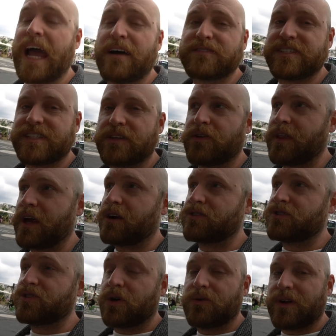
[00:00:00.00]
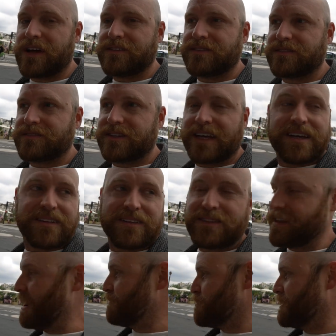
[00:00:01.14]
I have to say though, they are so nice. Like
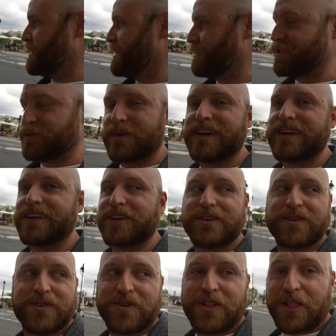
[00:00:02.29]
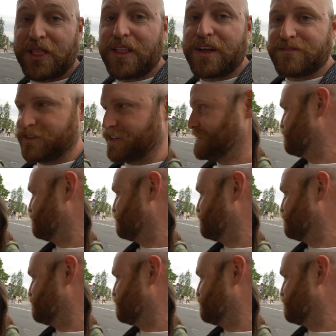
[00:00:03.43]
everybody here has been lovely